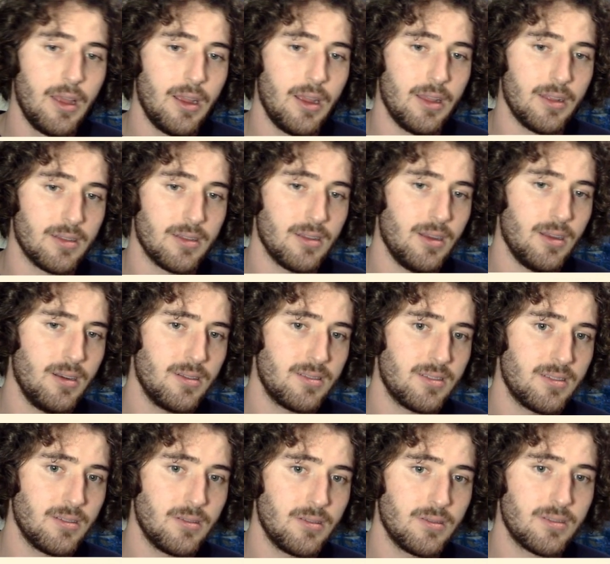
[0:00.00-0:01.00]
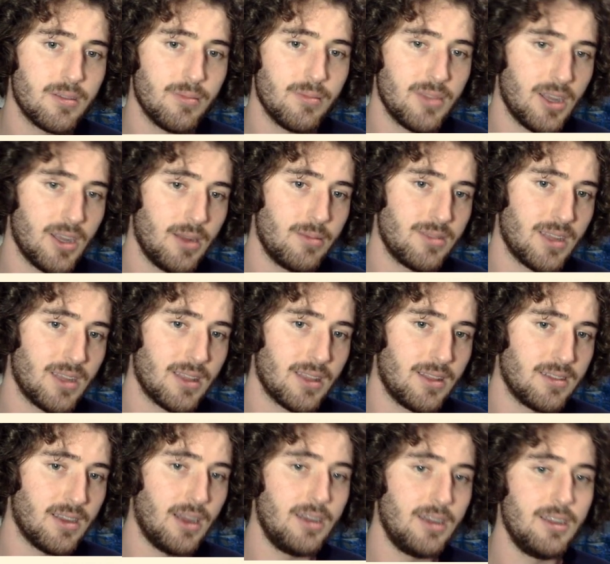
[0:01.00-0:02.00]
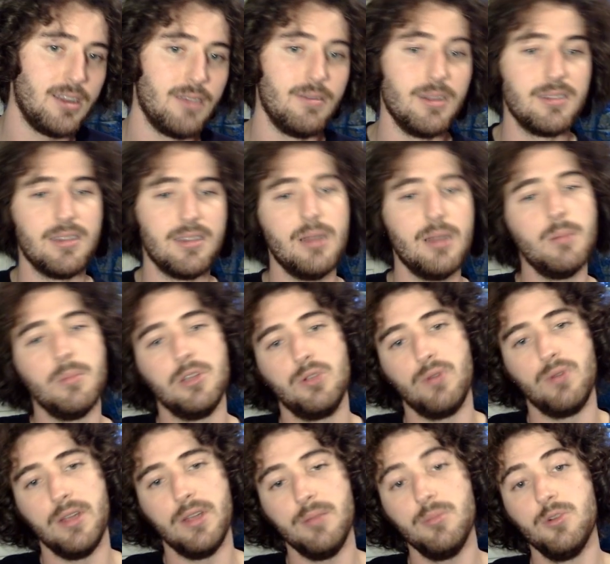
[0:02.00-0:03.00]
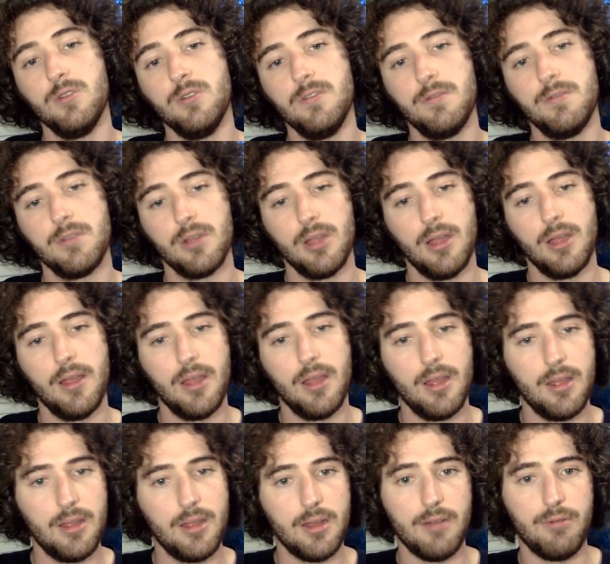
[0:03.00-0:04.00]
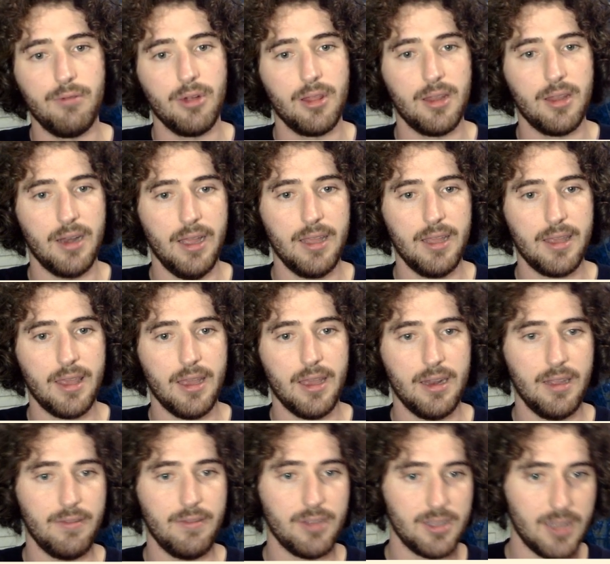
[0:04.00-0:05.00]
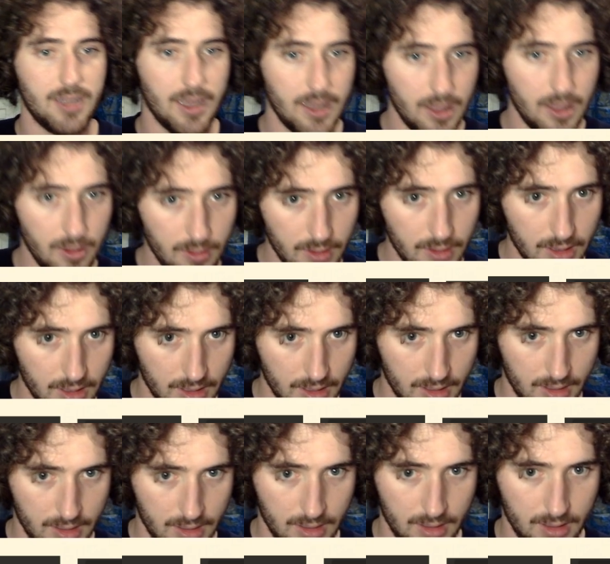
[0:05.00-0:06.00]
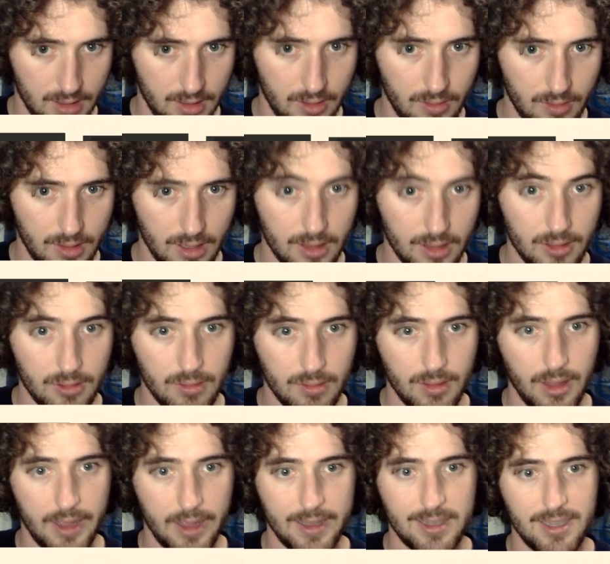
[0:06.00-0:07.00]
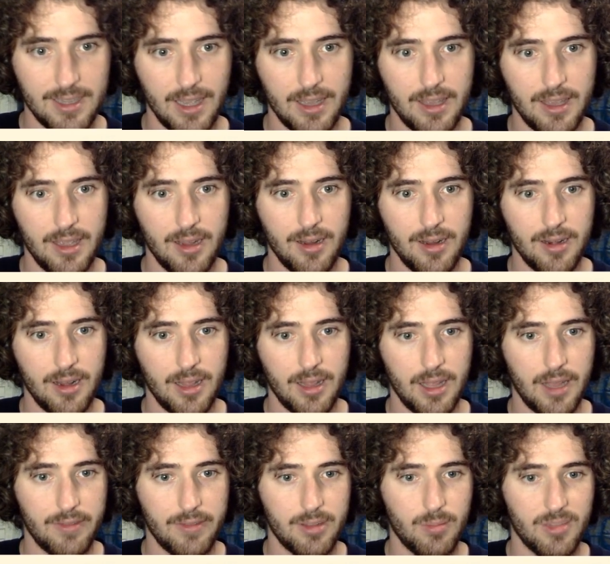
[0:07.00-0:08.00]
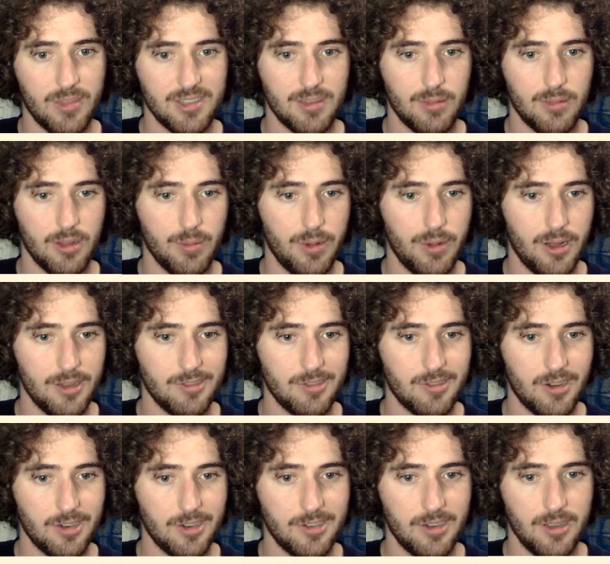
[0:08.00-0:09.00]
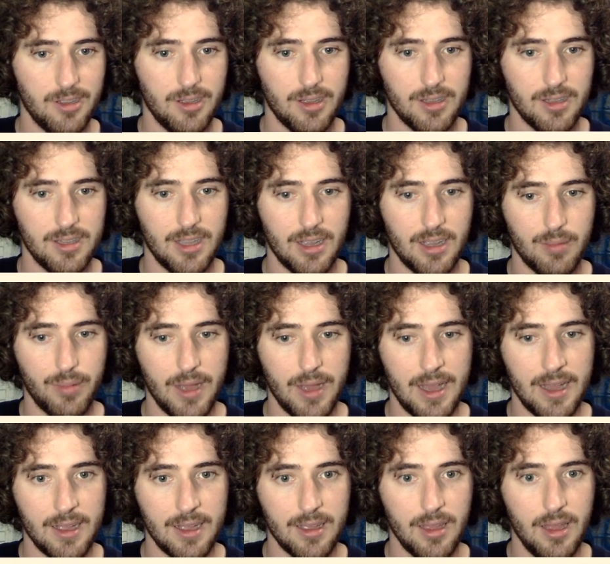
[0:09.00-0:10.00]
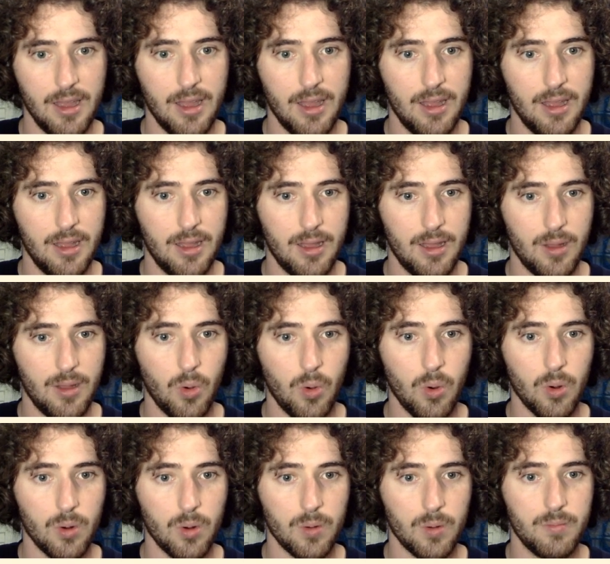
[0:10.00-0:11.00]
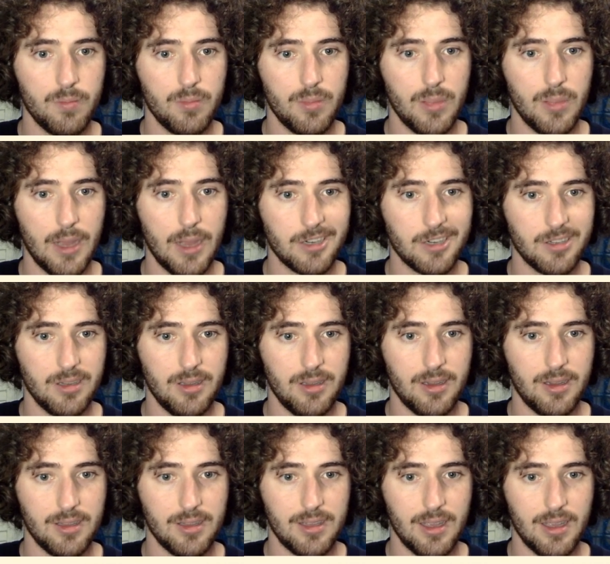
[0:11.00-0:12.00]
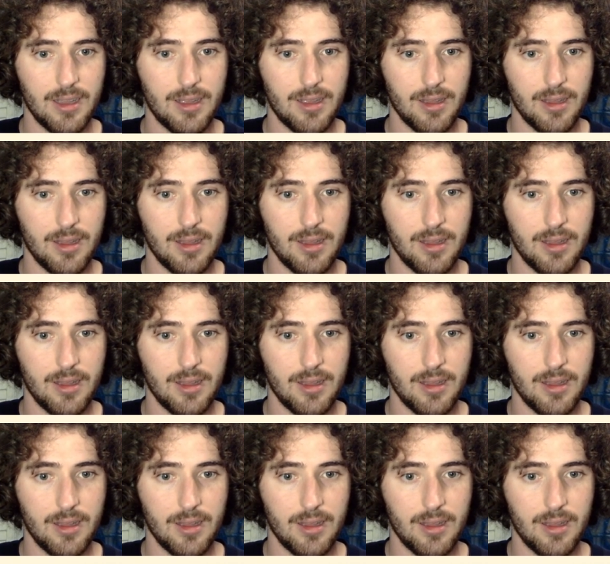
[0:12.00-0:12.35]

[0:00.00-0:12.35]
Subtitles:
And there's also sometimes like this idea of this in-between move of where the knight can't even take you, and you can like take here. Now they have to mess up their pawn structure. You can take back, or actually you can take